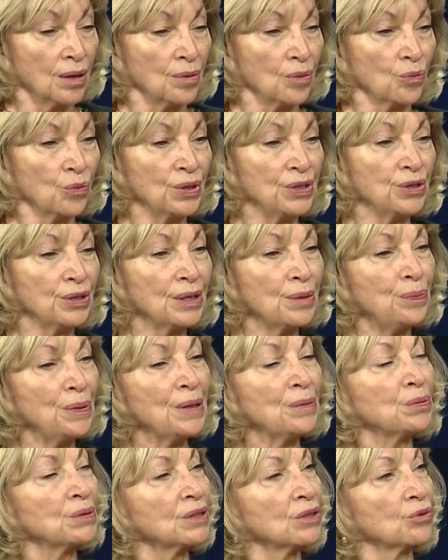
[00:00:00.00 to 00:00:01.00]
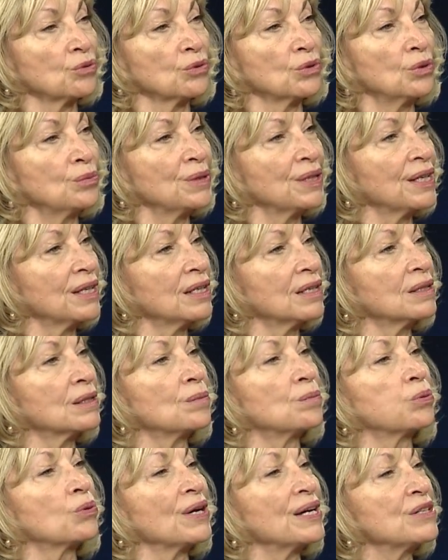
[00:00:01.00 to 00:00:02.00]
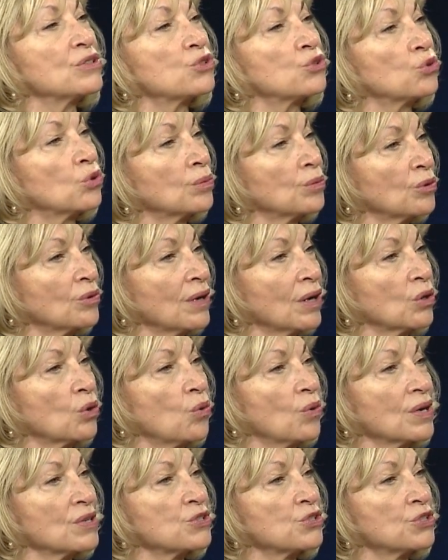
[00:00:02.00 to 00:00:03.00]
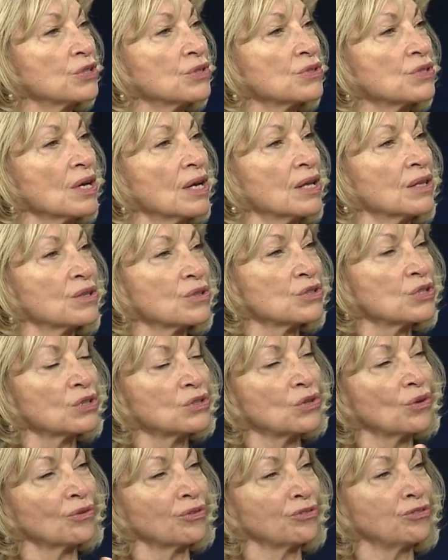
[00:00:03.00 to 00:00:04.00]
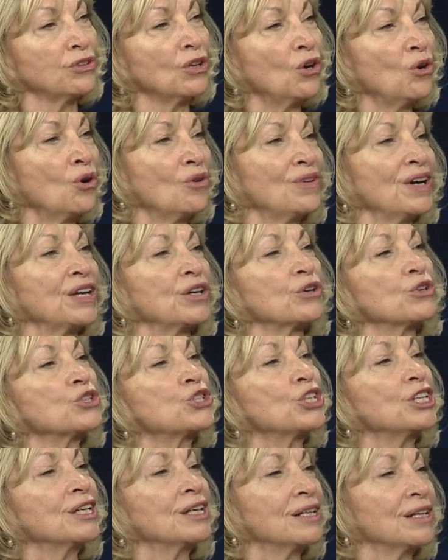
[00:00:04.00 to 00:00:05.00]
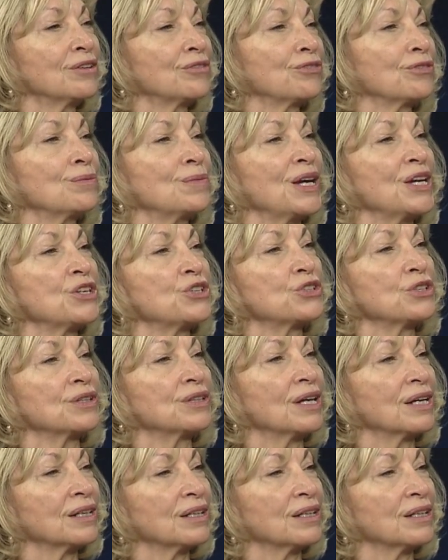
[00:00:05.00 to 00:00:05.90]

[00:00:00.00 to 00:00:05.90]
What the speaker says: when you get people in a room and getting to brainstorm around questions, there's a sort of flow of energy and information that